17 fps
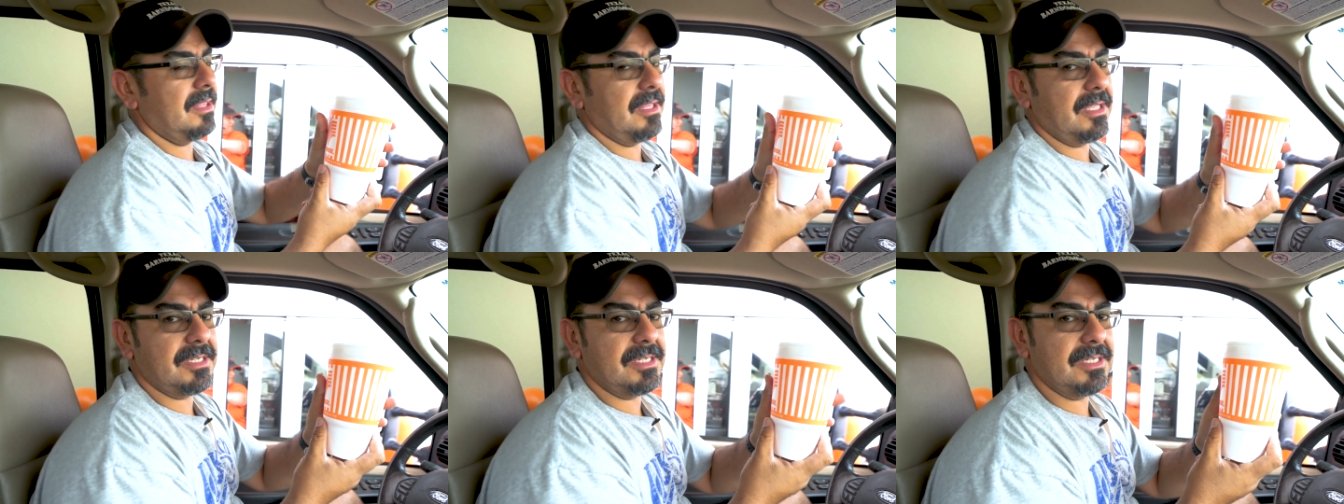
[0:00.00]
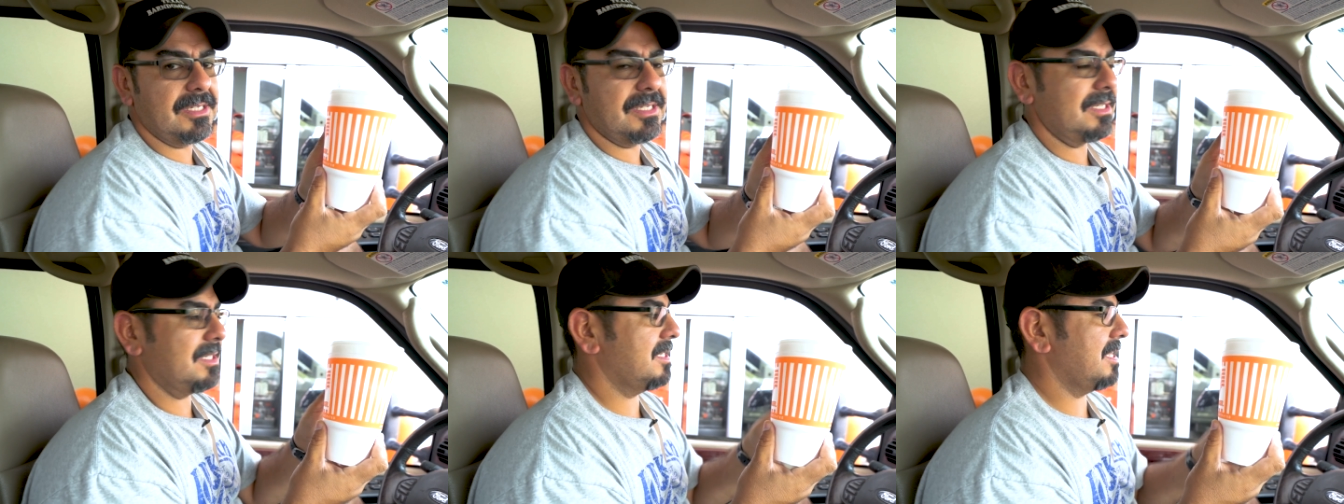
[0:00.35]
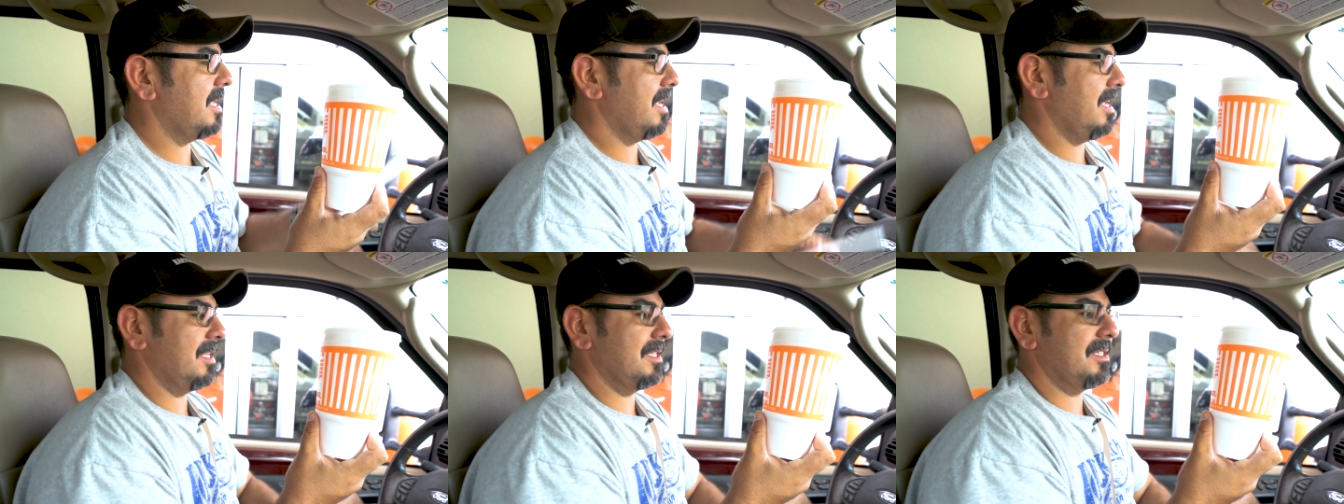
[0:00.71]
This is the
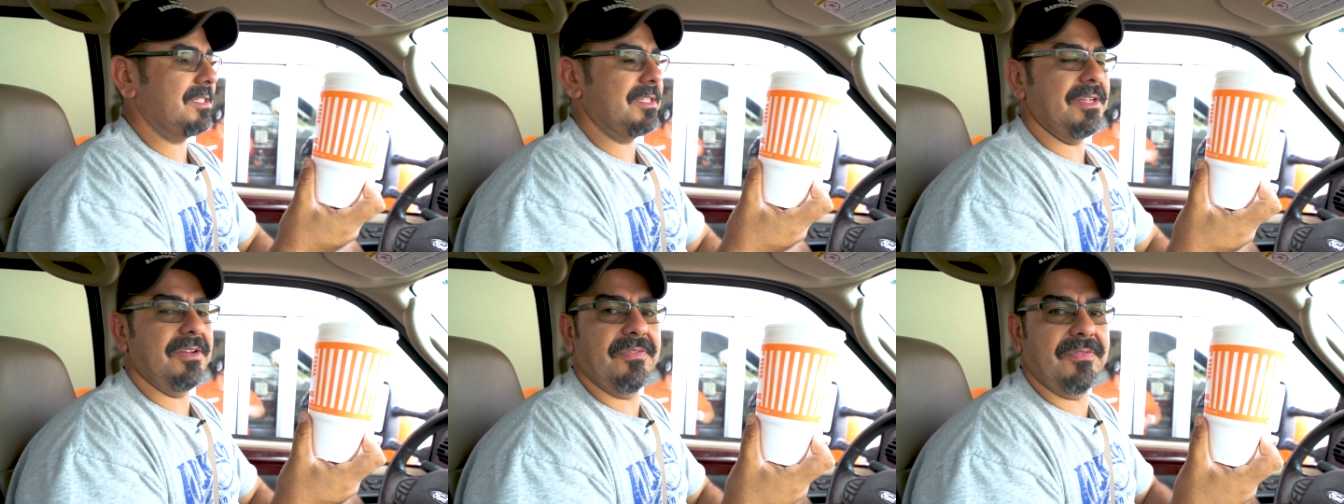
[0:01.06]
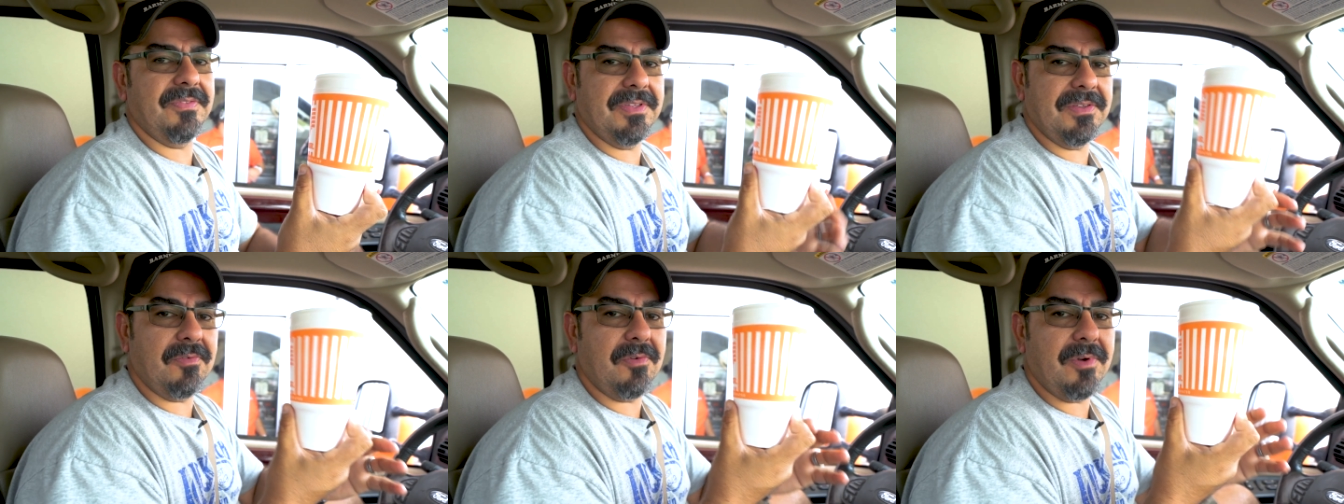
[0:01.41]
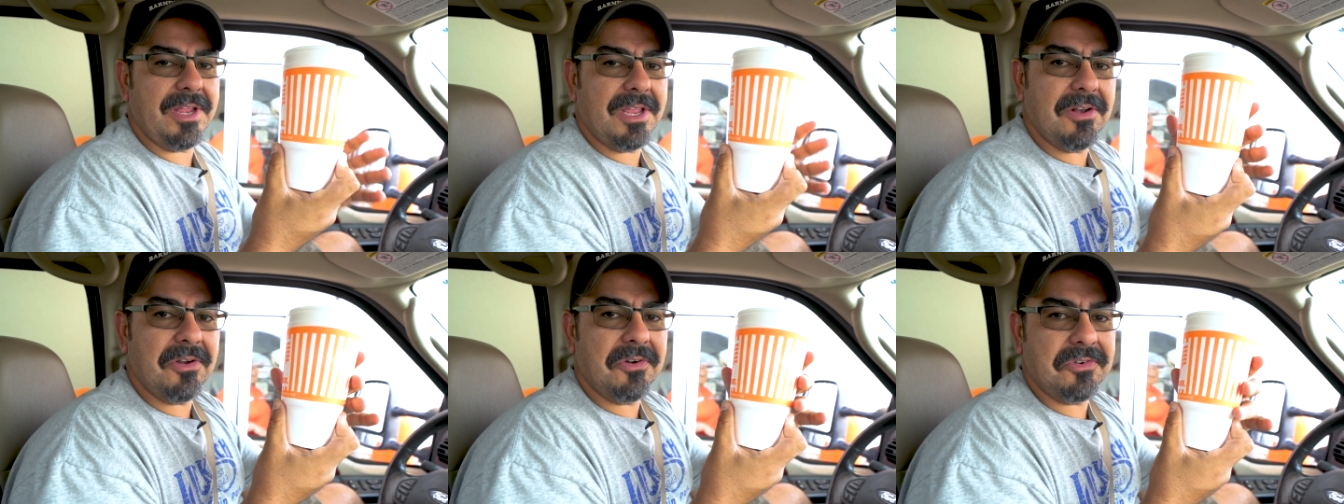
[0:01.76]
size of the
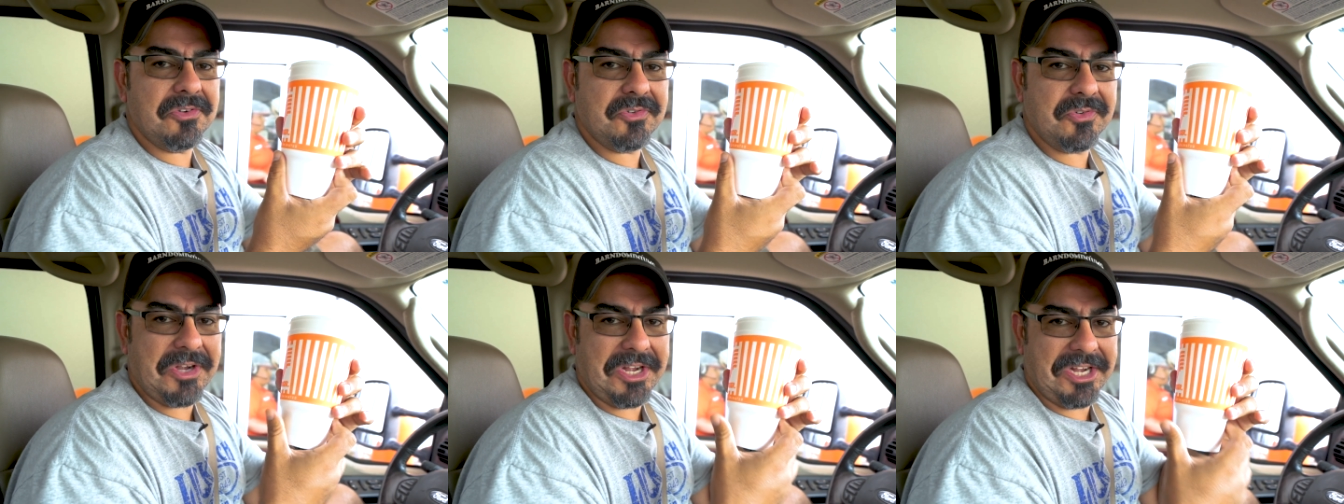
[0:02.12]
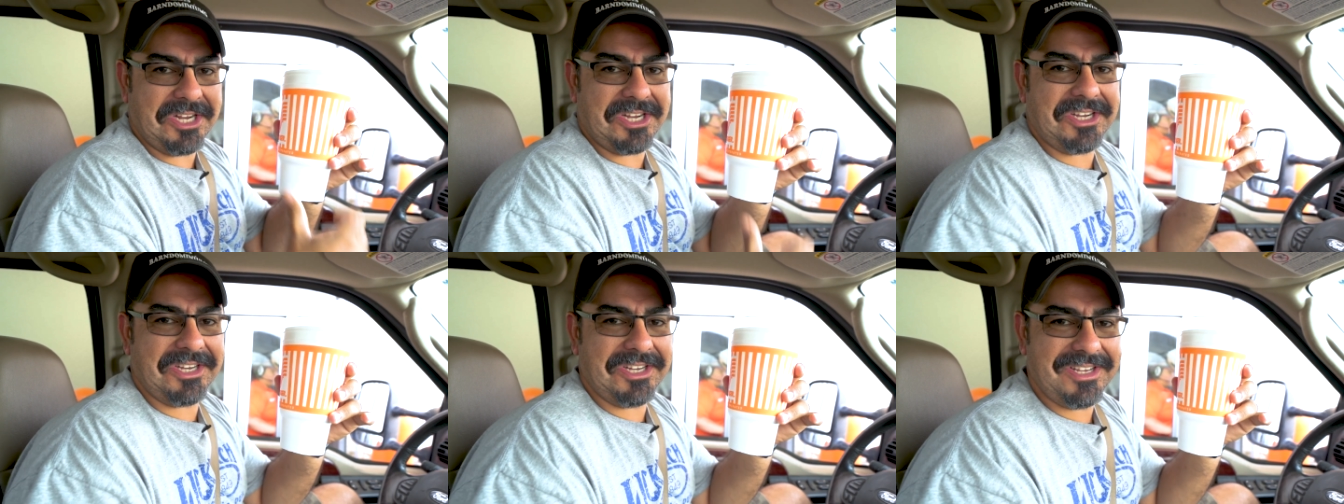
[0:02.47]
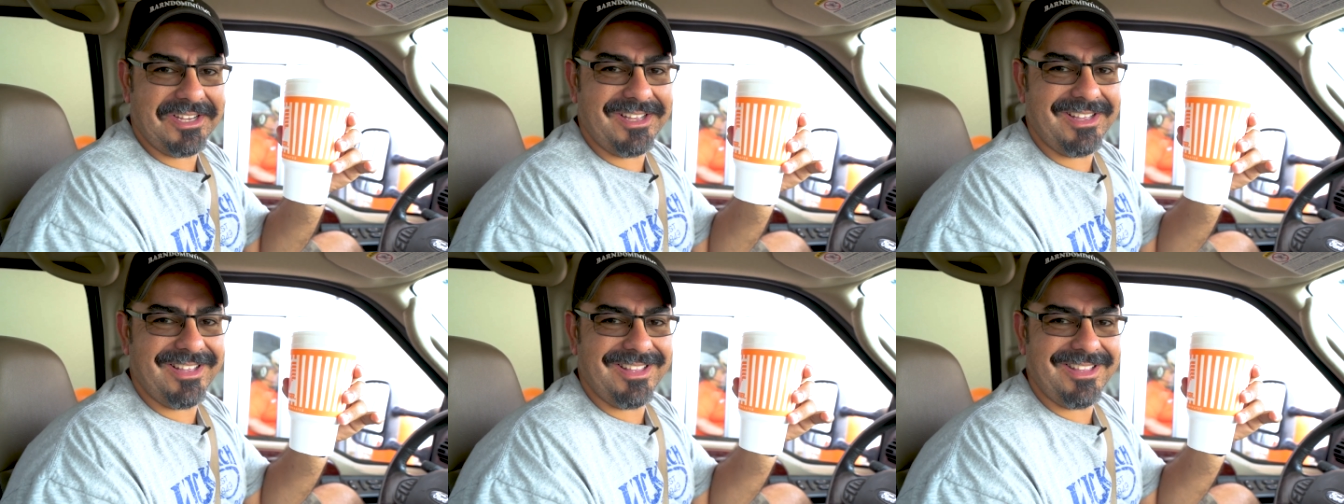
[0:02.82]
regular drink
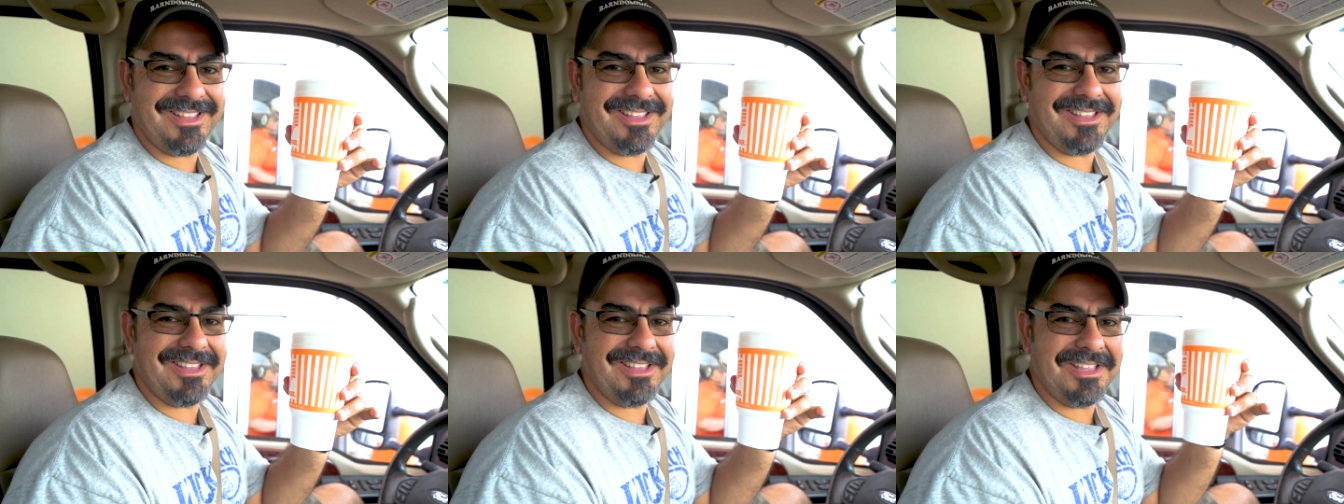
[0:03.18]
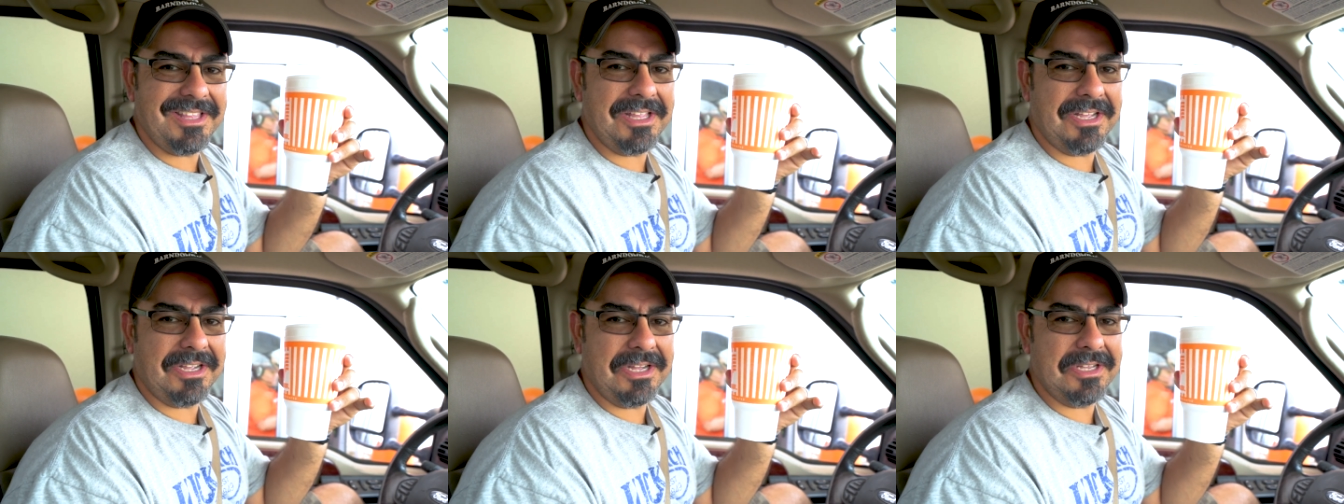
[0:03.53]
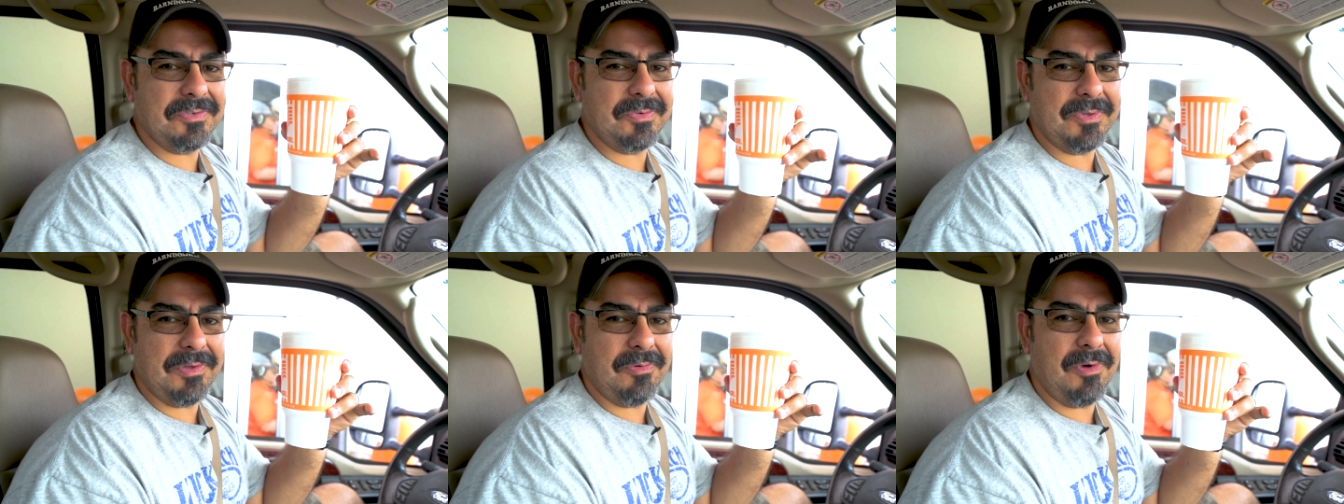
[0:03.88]
that
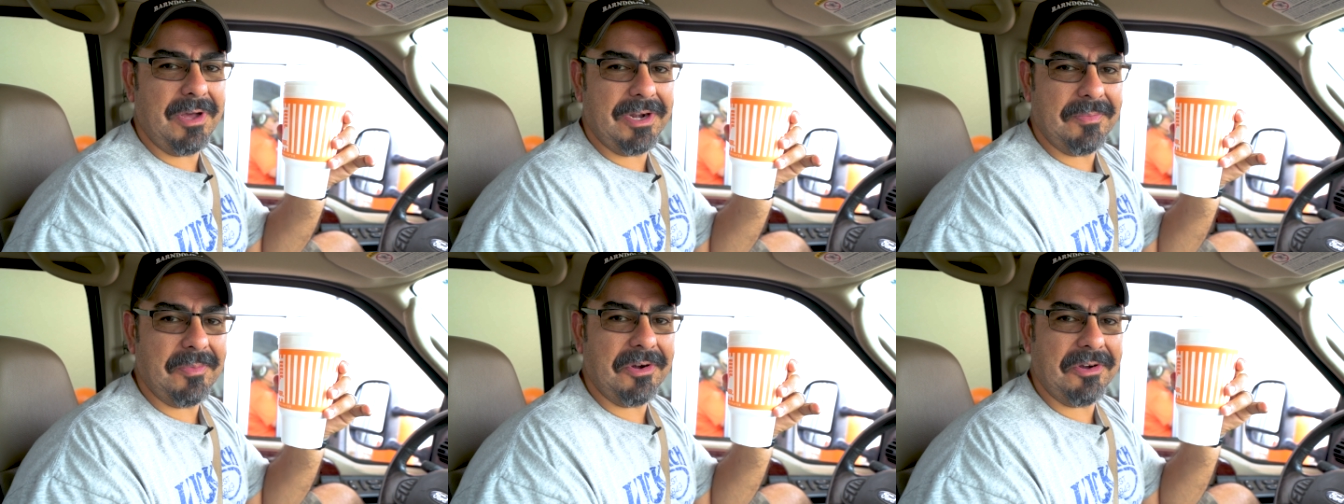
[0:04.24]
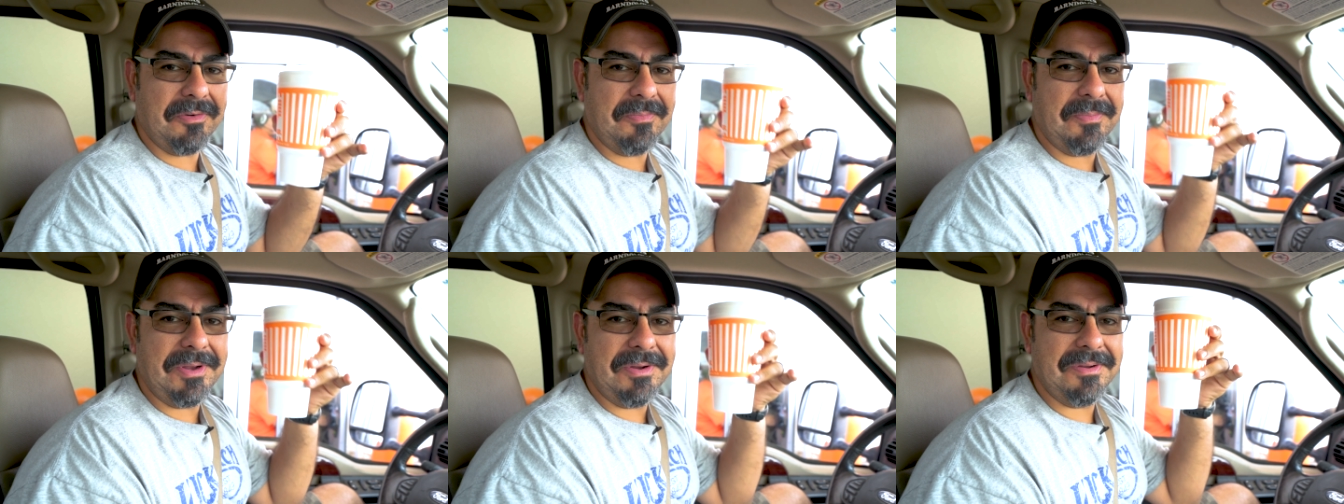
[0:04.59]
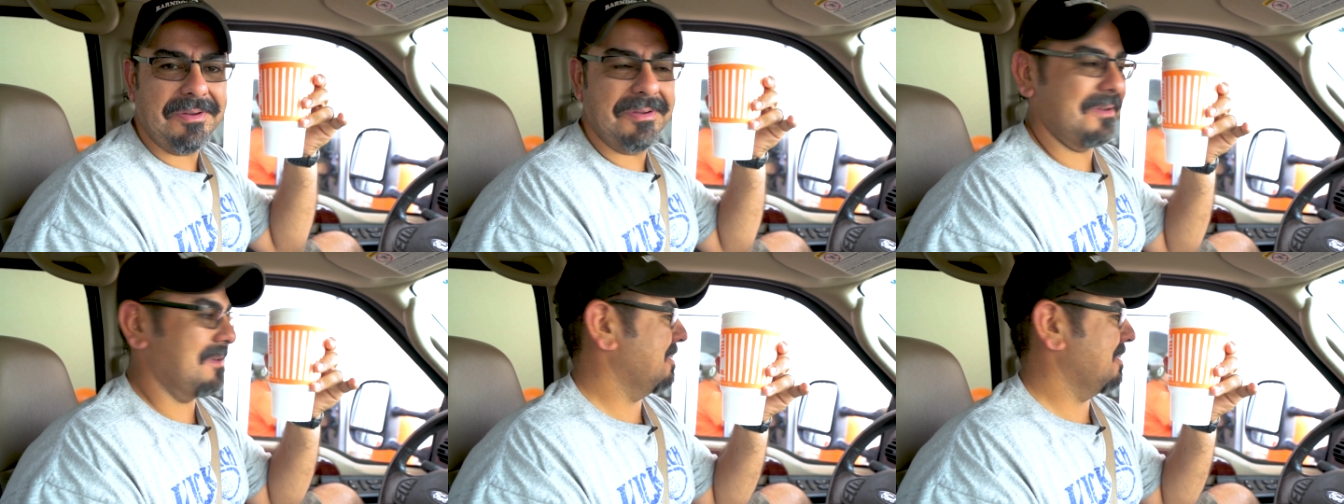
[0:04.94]
comes with a Whataburger meal.